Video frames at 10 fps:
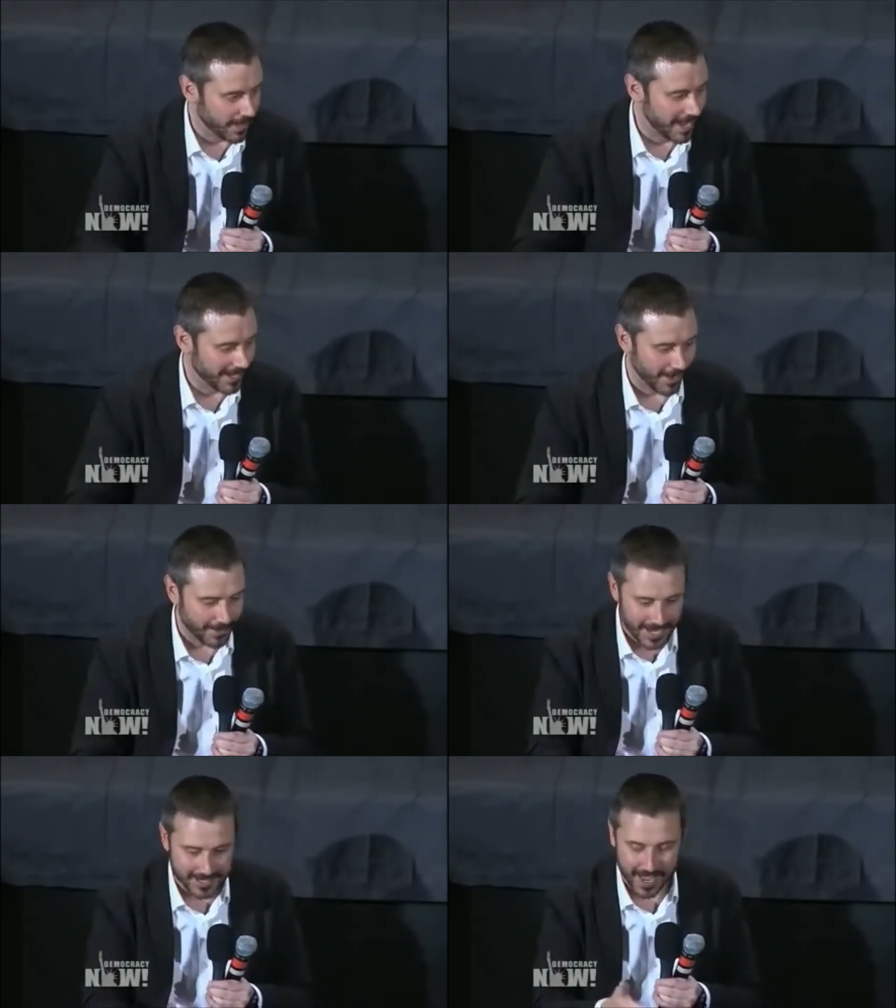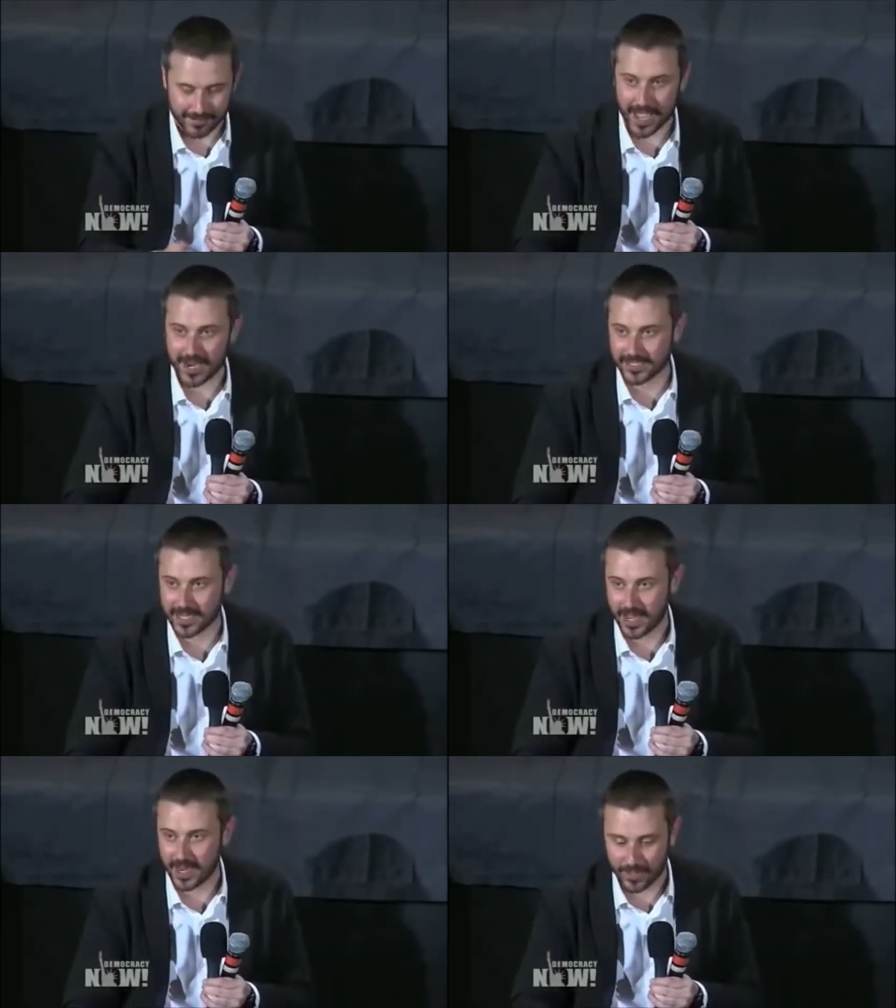Gardez,
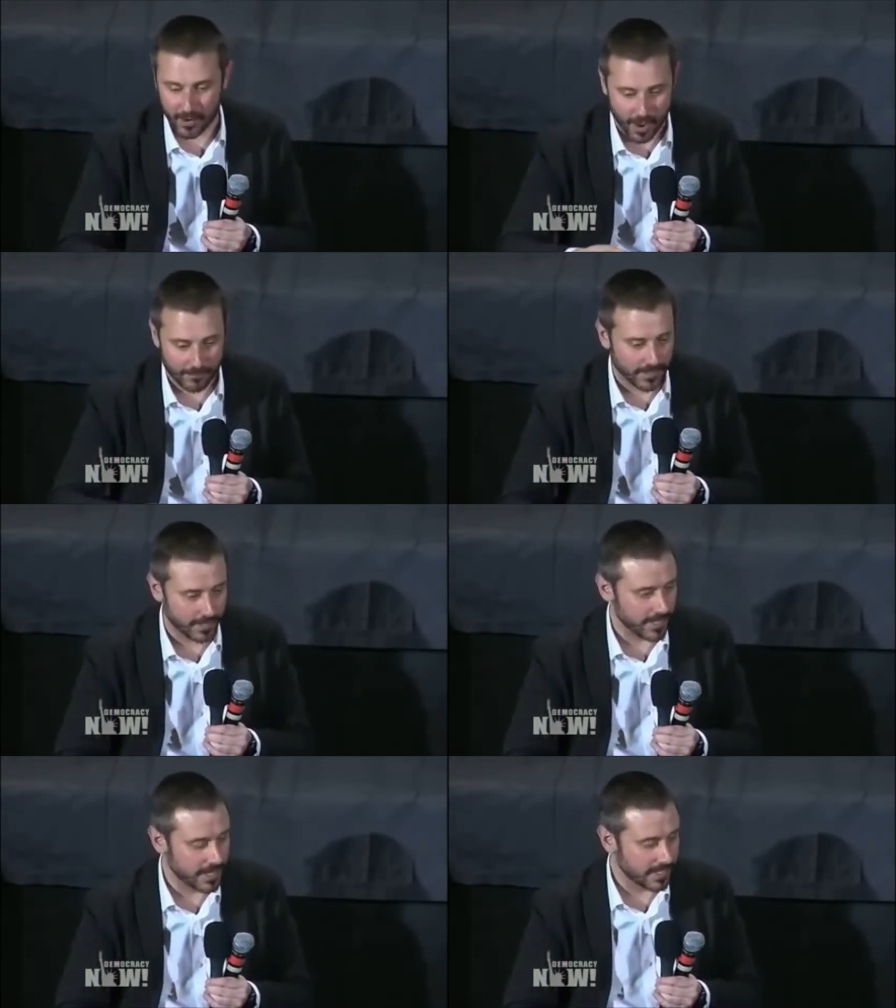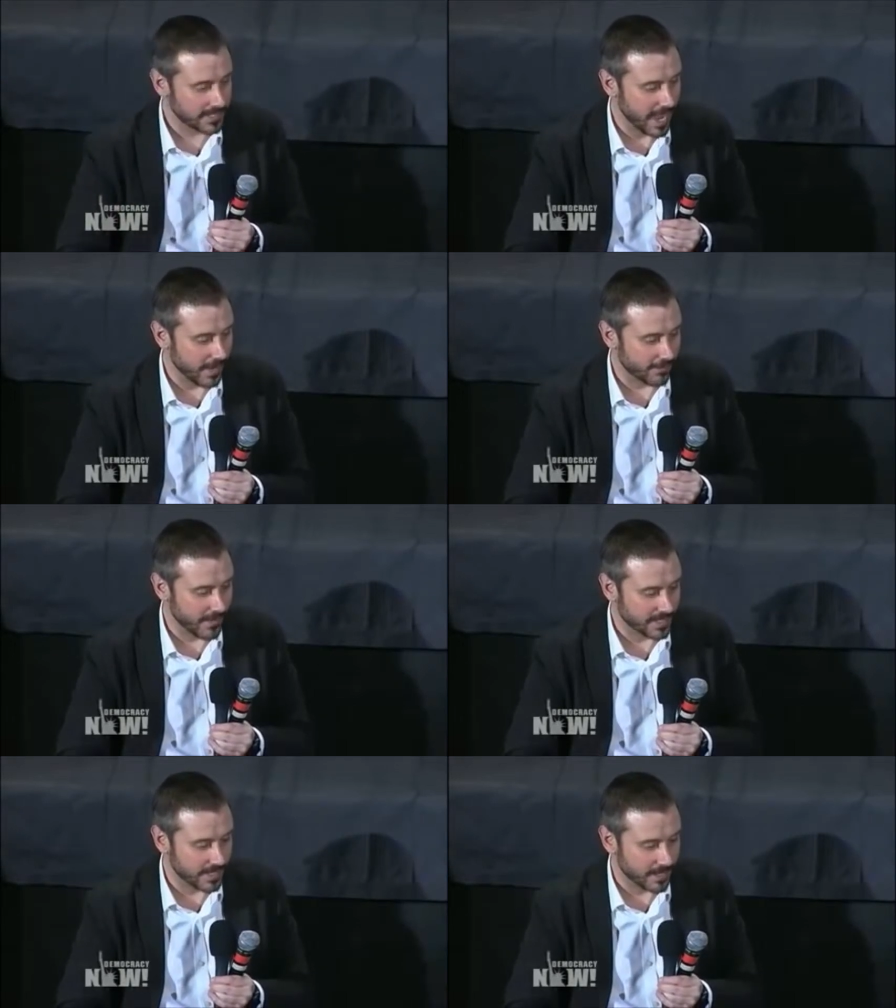Afghanistan, and they're offering to
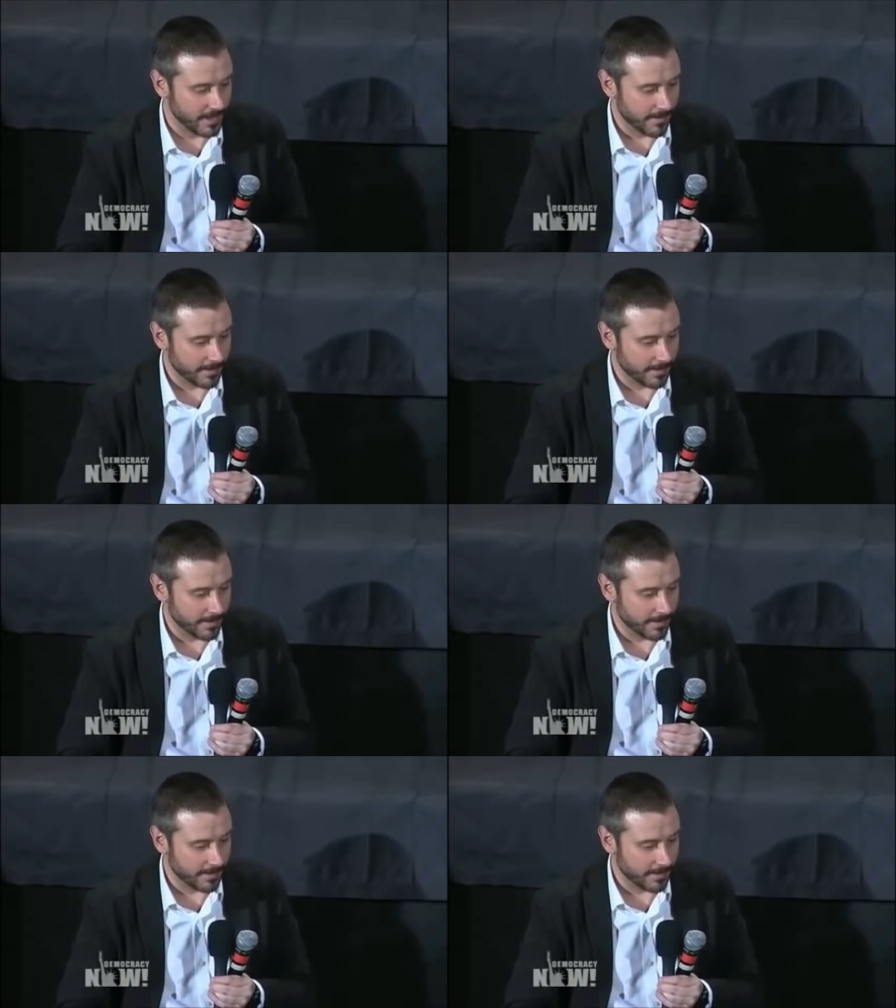sacrifice it.